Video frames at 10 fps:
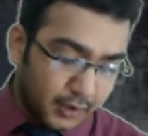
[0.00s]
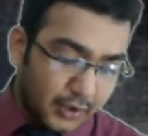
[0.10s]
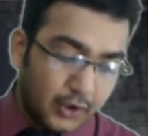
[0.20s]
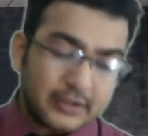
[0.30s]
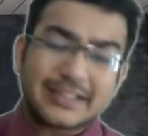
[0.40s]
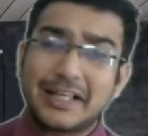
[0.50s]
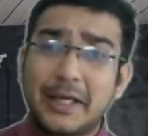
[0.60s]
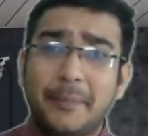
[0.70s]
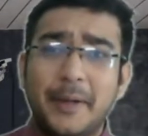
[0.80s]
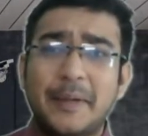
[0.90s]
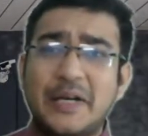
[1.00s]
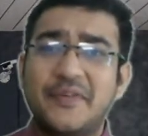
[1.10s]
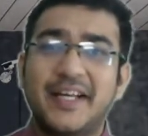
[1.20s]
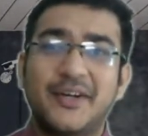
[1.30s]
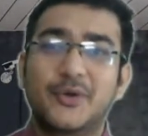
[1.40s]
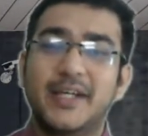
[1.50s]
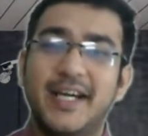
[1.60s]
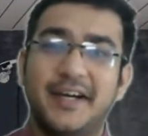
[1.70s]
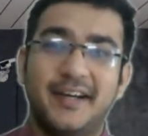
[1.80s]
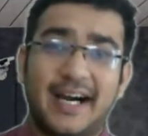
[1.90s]
Don't sleep in between,
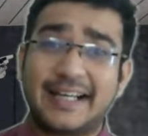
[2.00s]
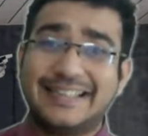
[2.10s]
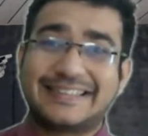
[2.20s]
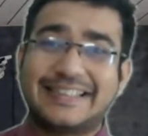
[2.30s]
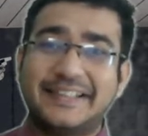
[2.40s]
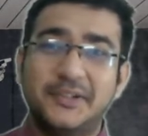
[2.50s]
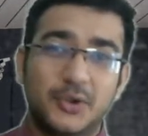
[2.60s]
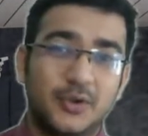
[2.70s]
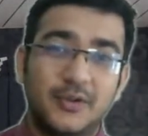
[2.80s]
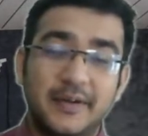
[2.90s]
okay? I can see you.